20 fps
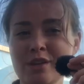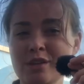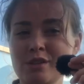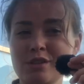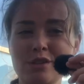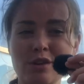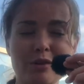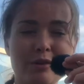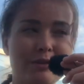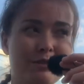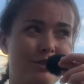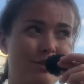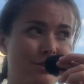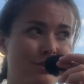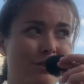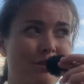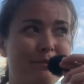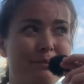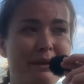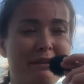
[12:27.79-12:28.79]
So do
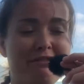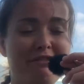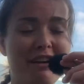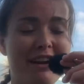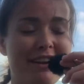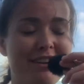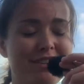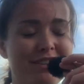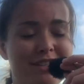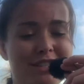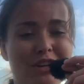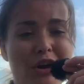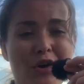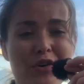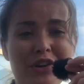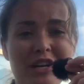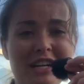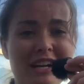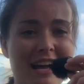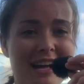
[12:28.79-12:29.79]
not be afraid. Just go
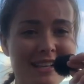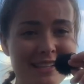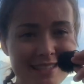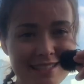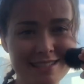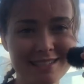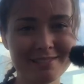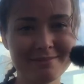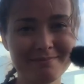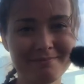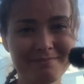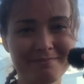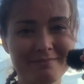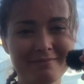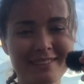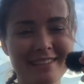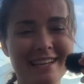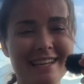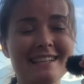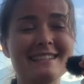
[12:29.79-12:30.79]
in and ask.
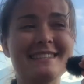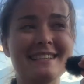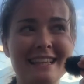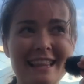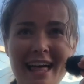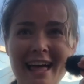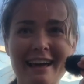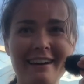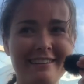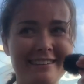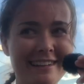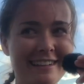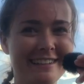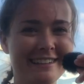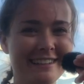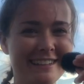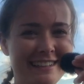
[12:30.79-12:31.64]
It's allowed.